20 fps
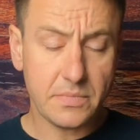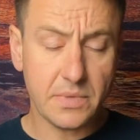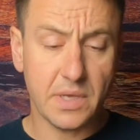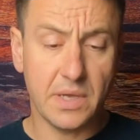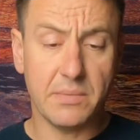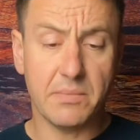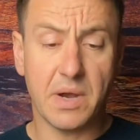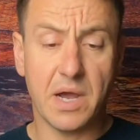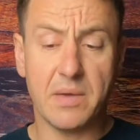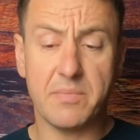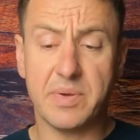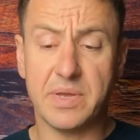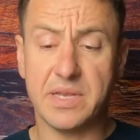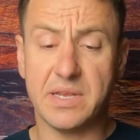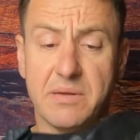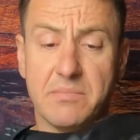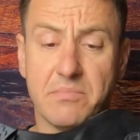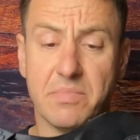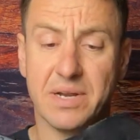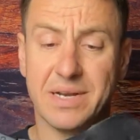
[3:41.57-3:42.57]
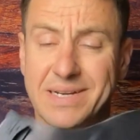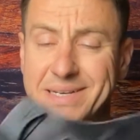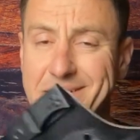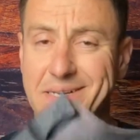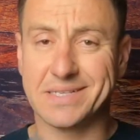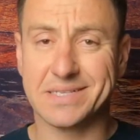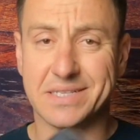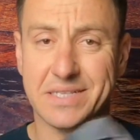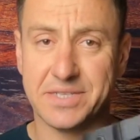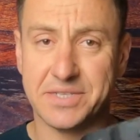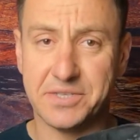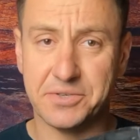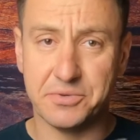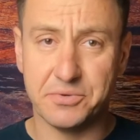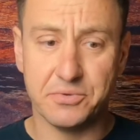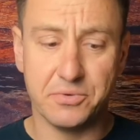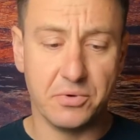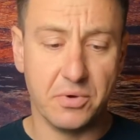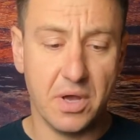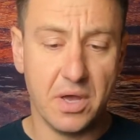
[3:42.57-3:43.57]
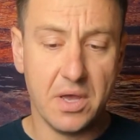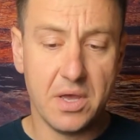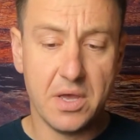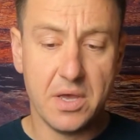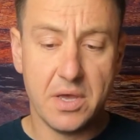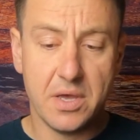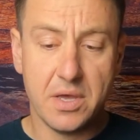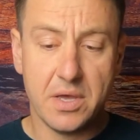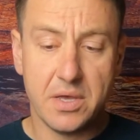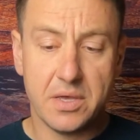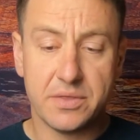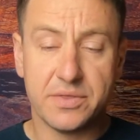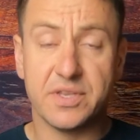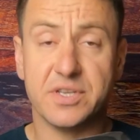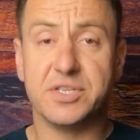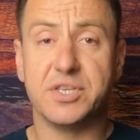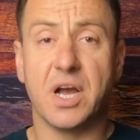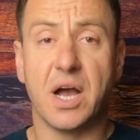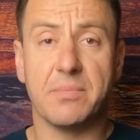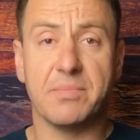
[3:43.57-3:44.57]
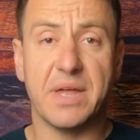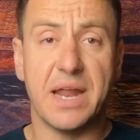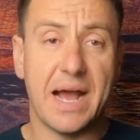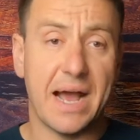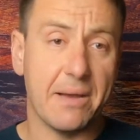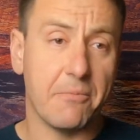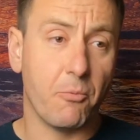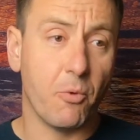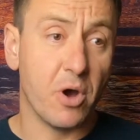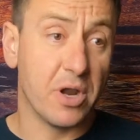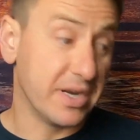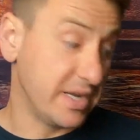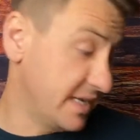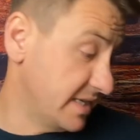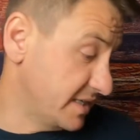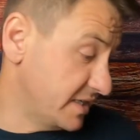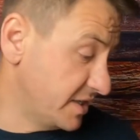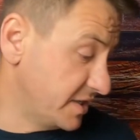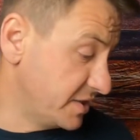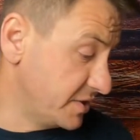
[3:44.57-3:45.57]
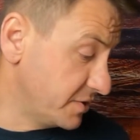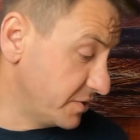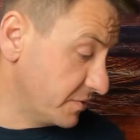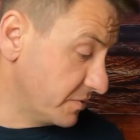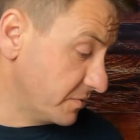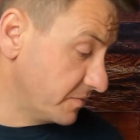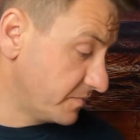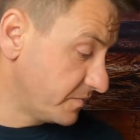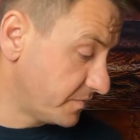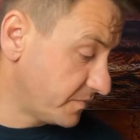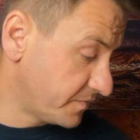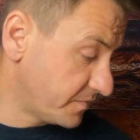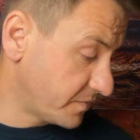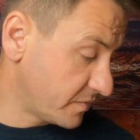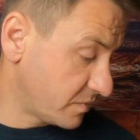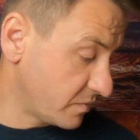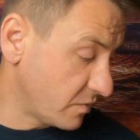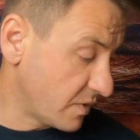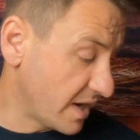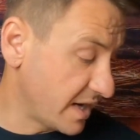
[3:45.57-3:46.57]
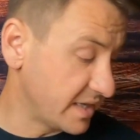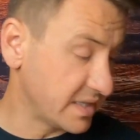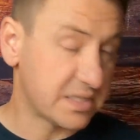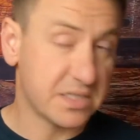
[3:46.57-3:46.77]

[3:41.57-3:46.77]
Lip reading: in my opinion, but it doesn't do the job that I'm wanting it to do, right?